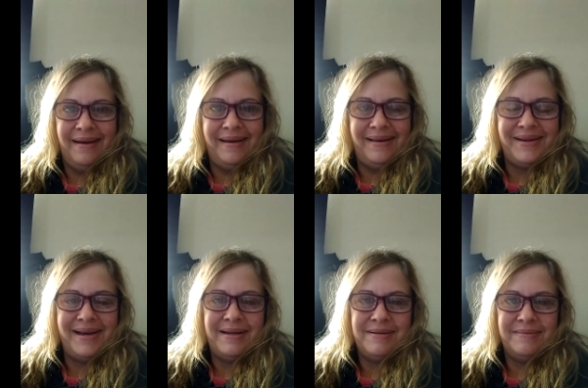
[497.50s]
And
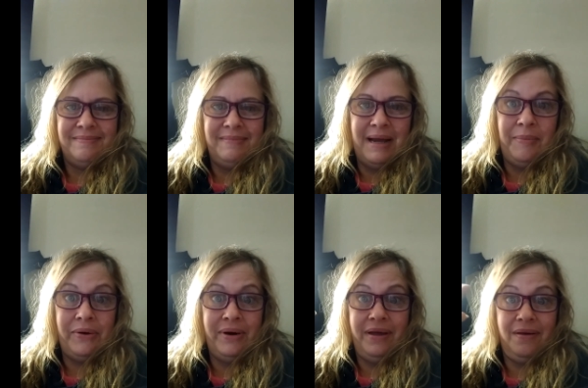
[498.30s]
uh, I'm
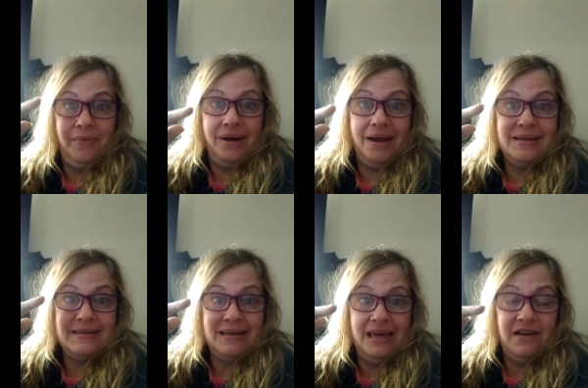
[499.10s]
learning that when I
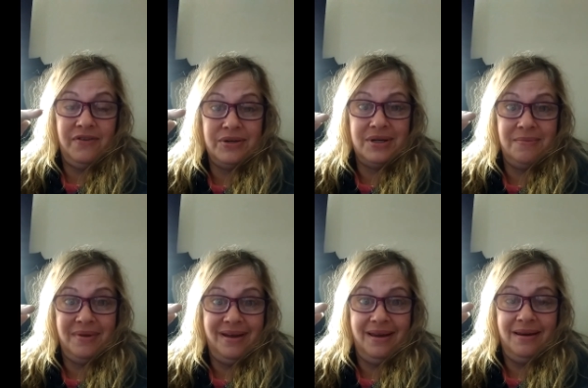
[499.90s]
seek for
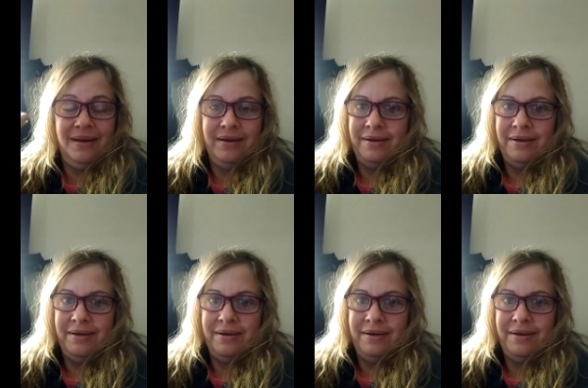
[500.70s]
something,